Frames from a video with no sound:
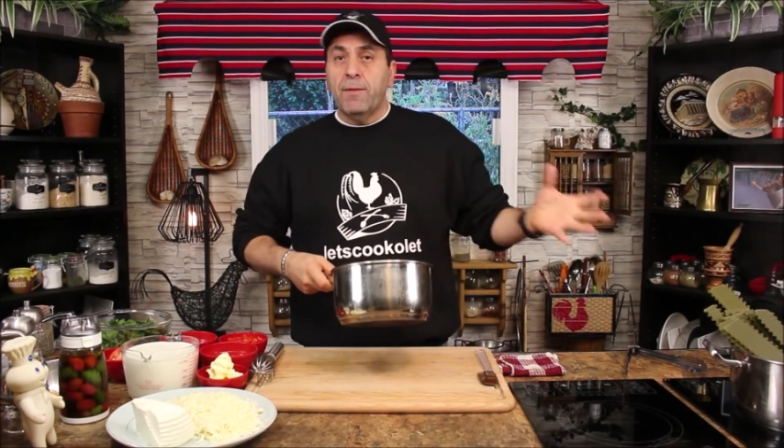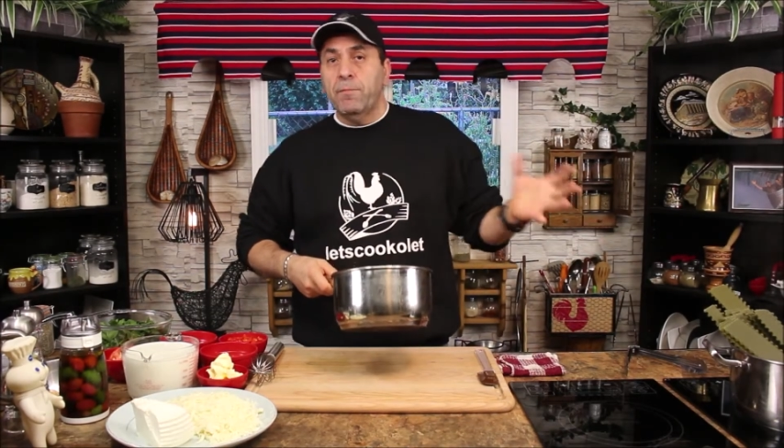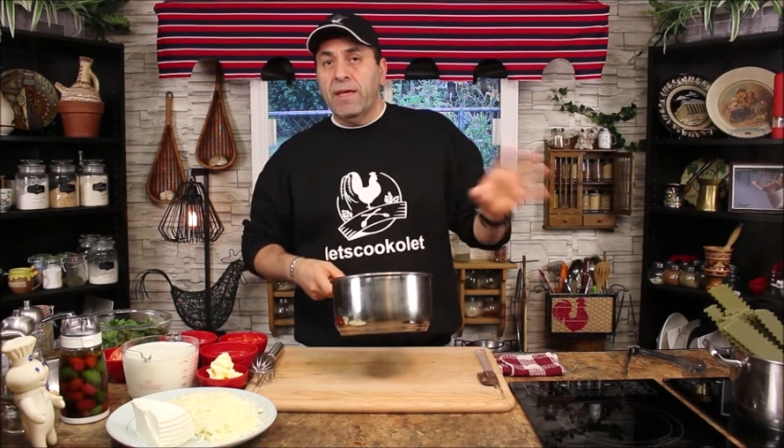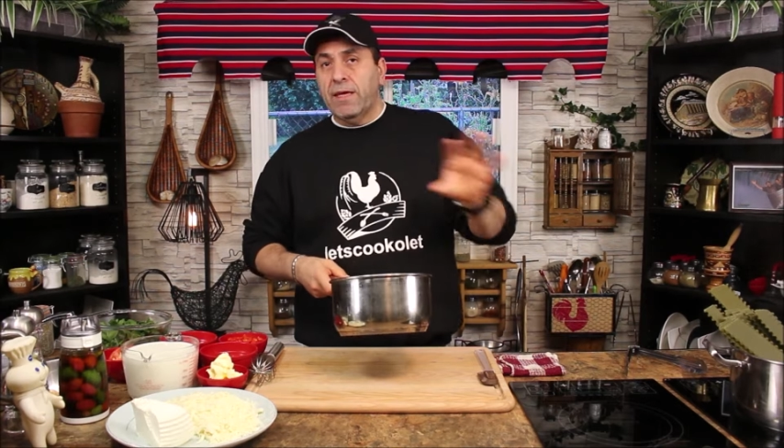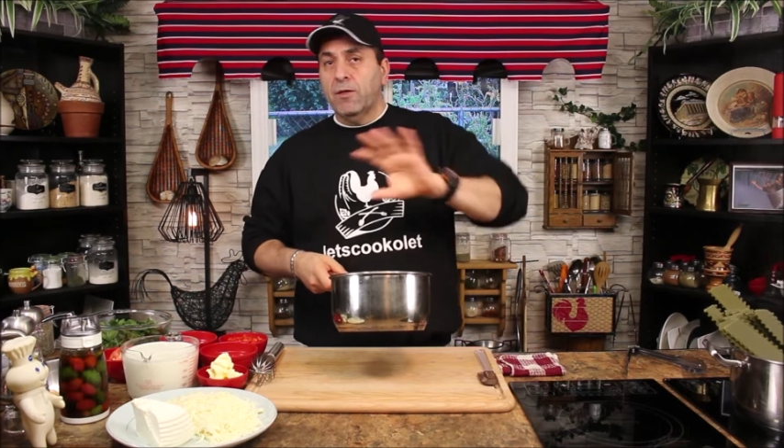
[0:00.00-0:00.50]
I'm
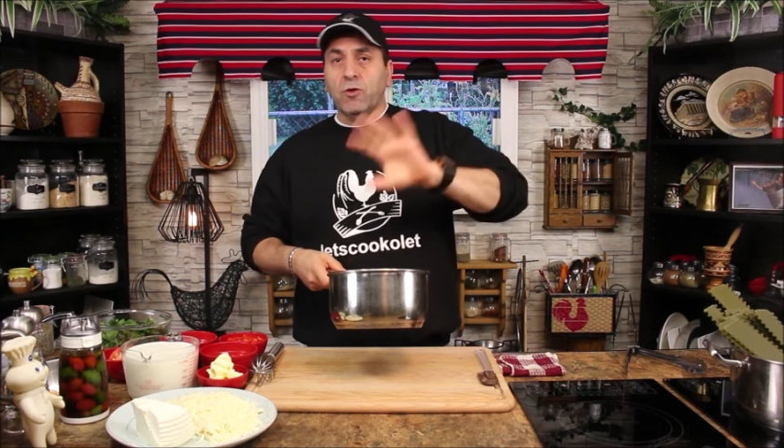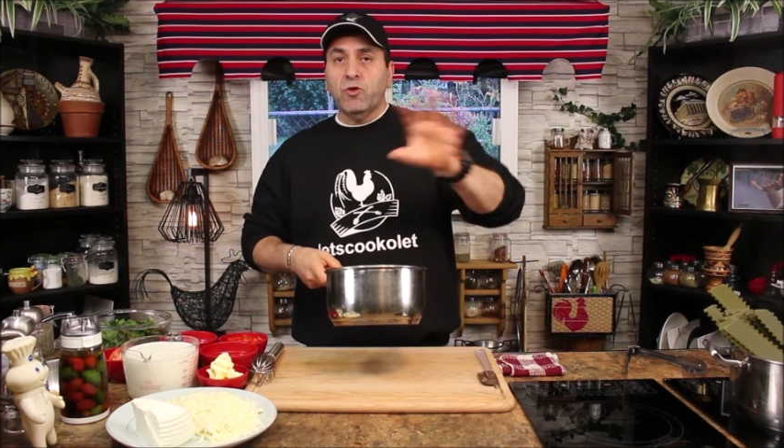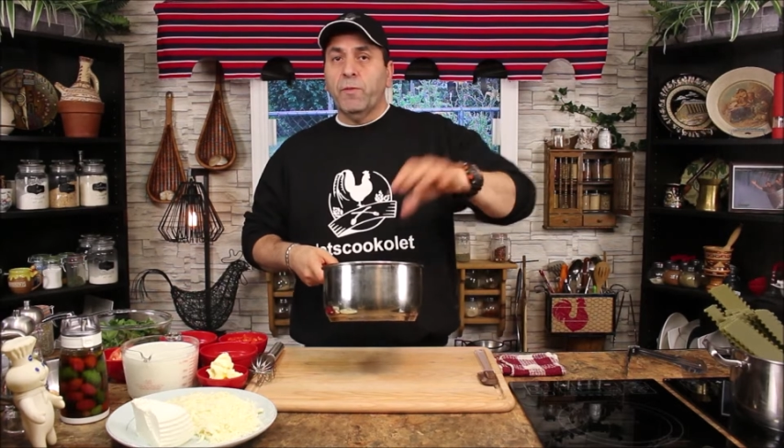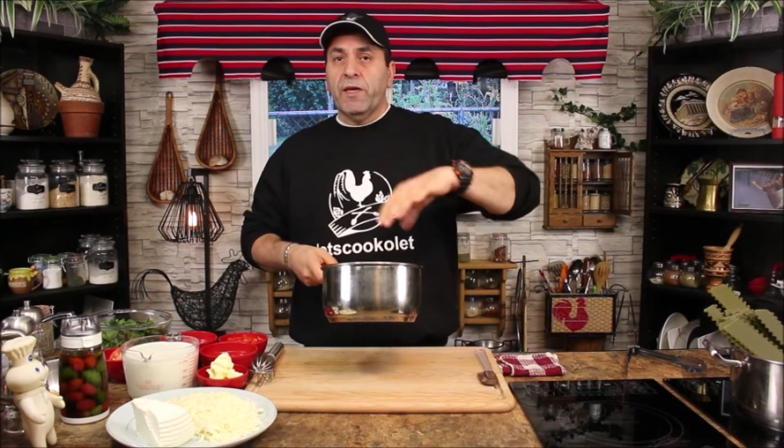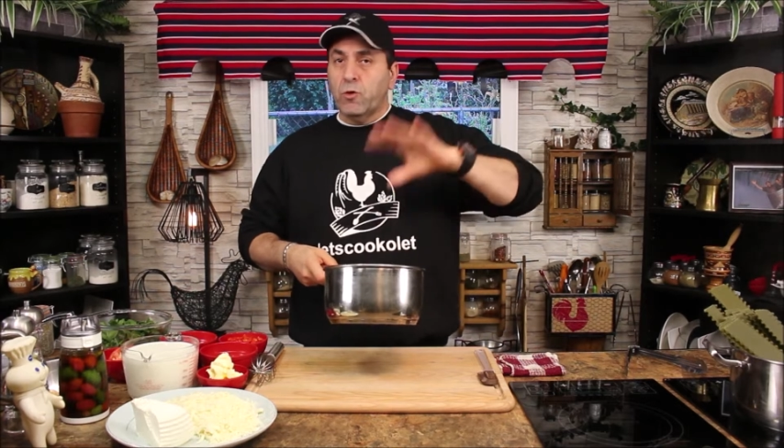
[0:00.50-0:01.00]
making no
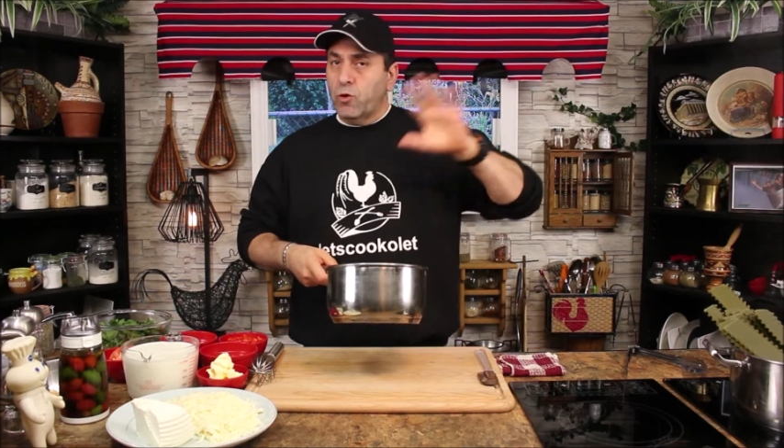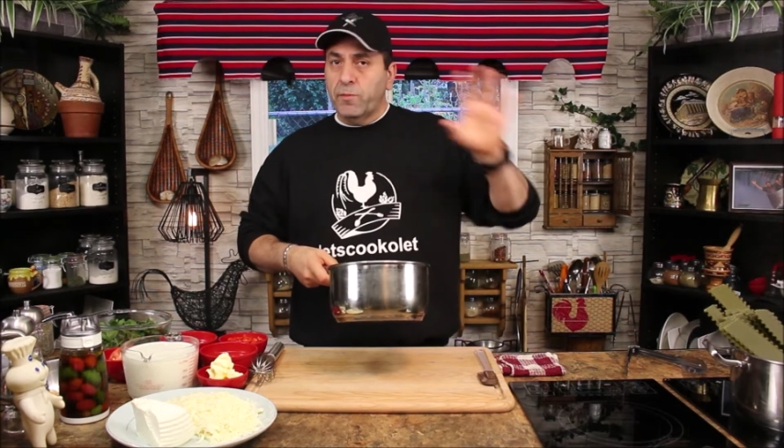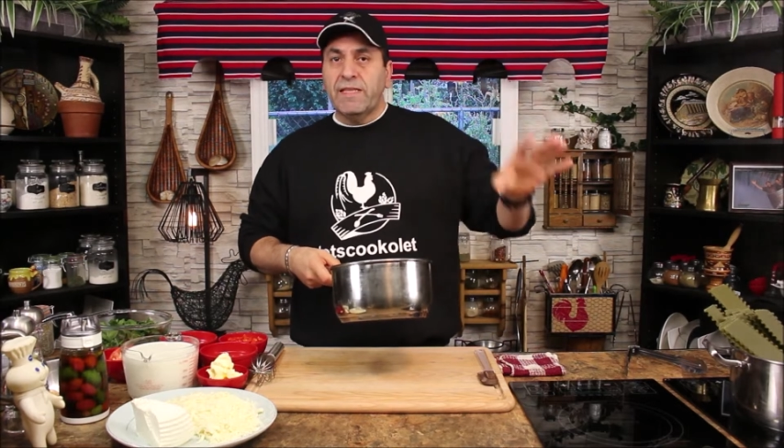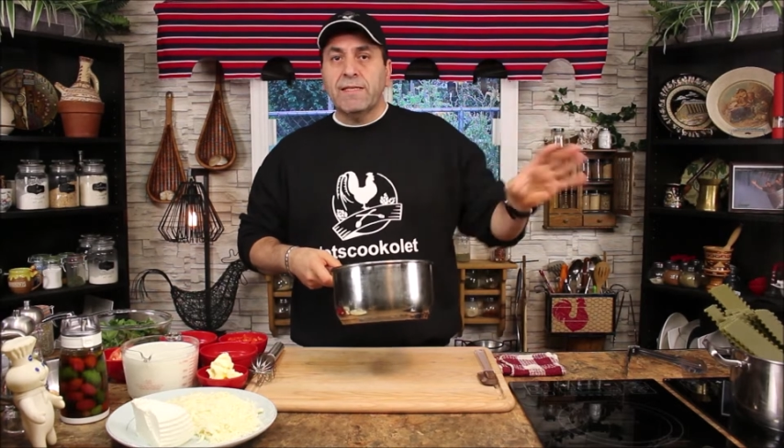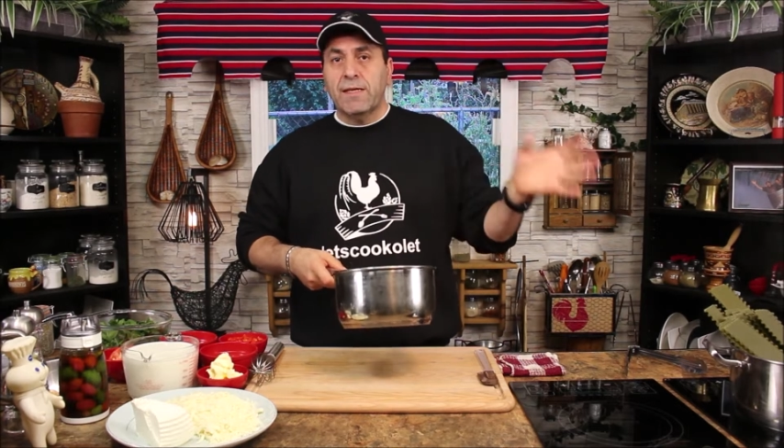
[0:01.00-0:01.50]
tomato or
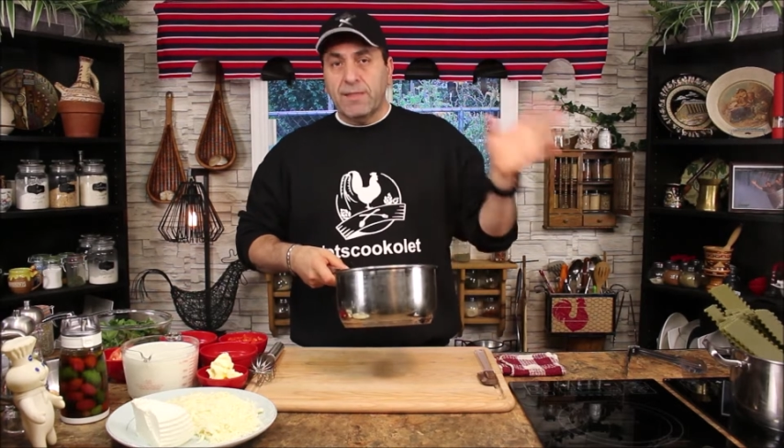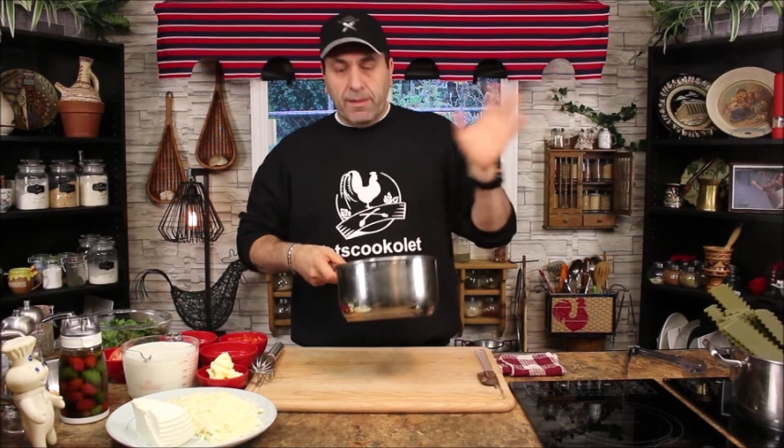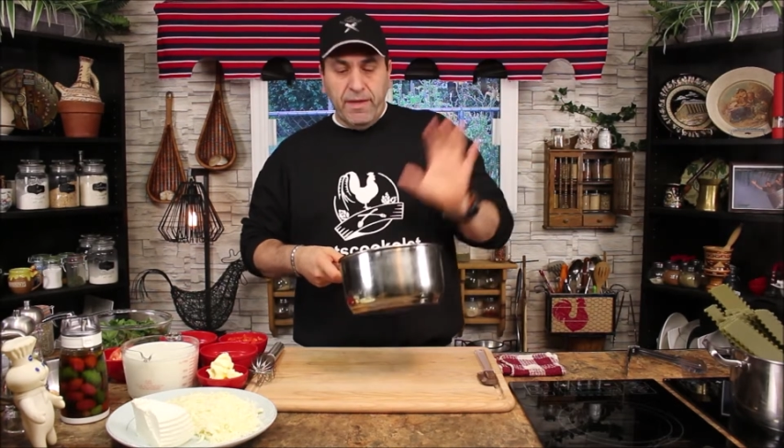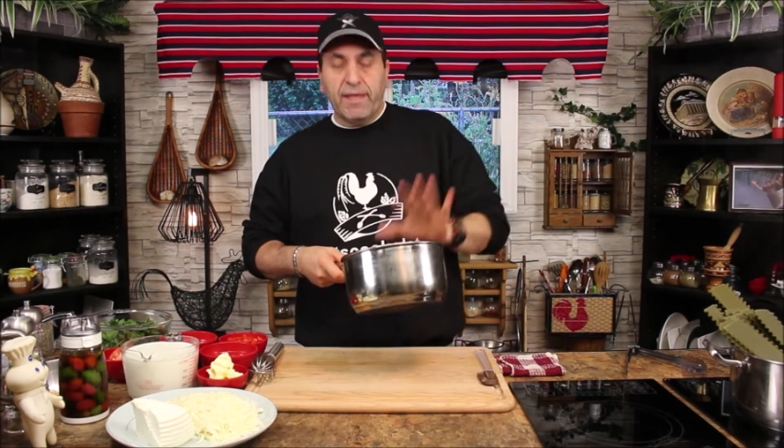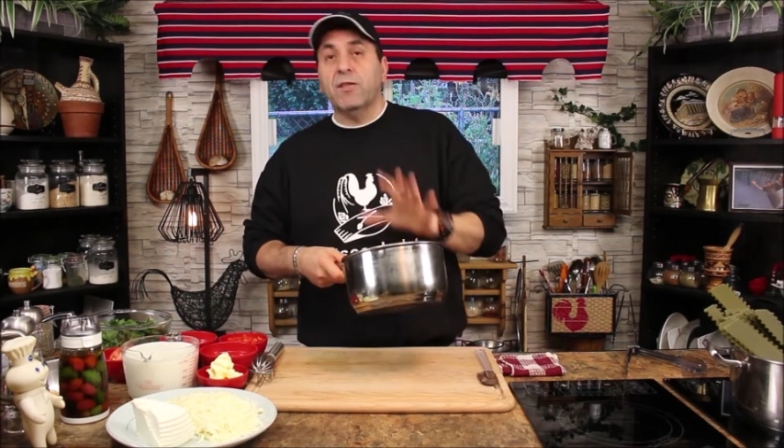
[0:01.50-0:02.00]
meat sauce.
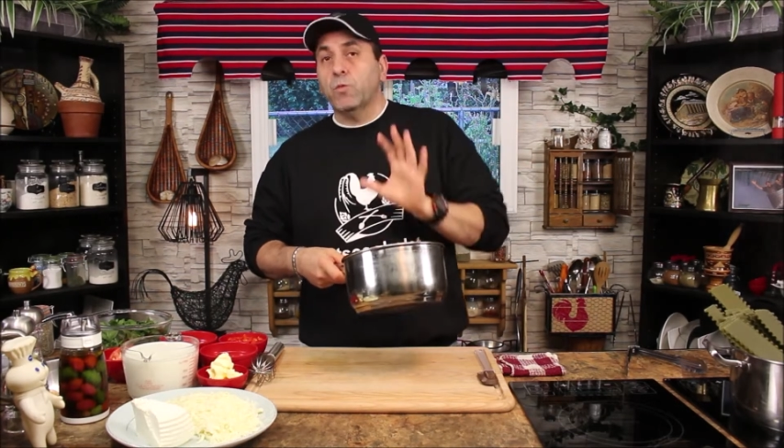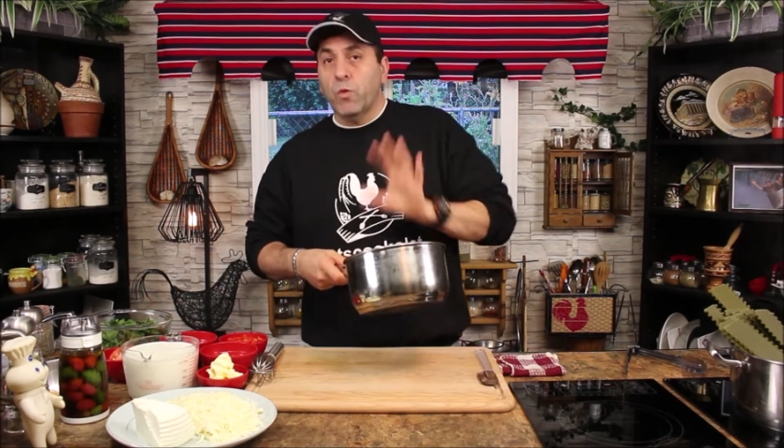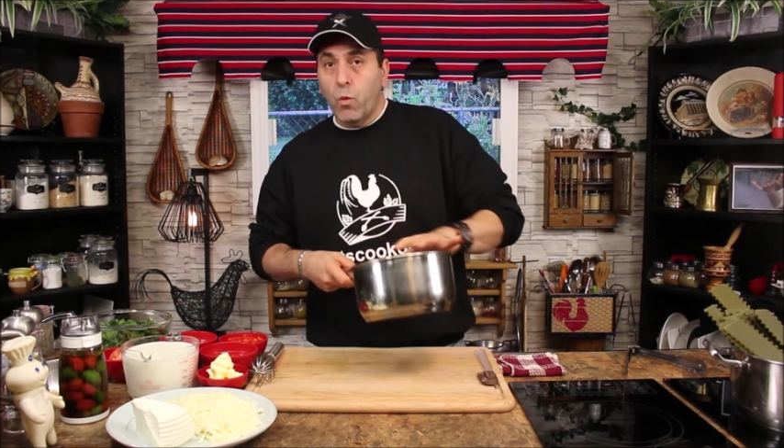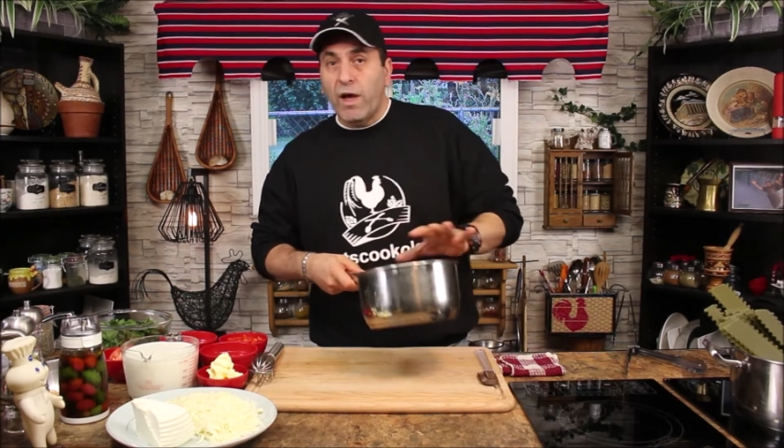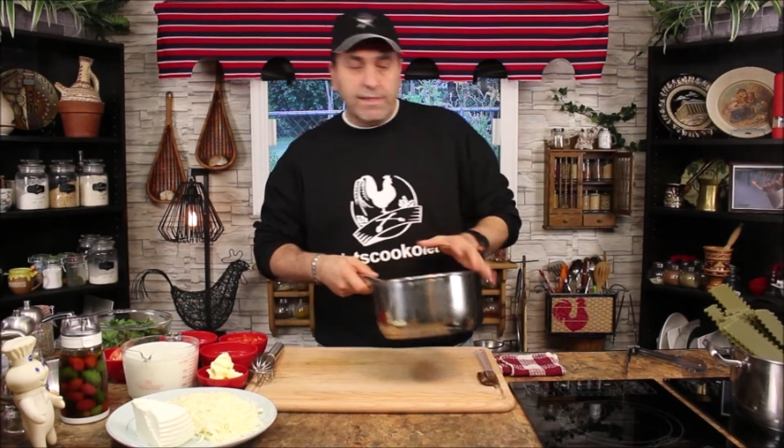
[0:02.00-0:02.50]
I'm making it
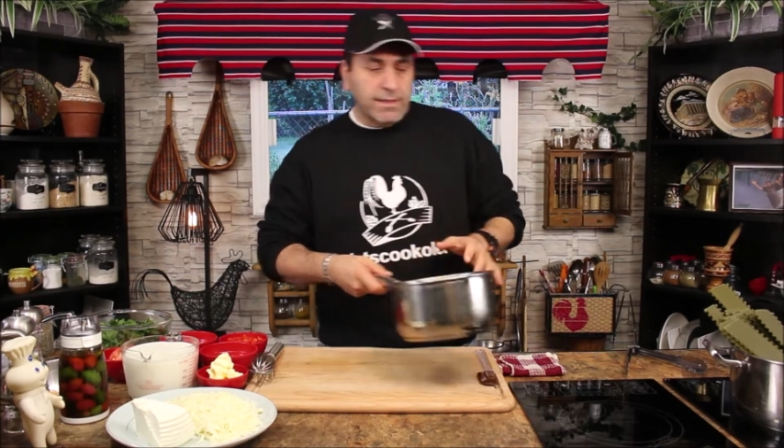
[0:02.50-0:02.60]
with white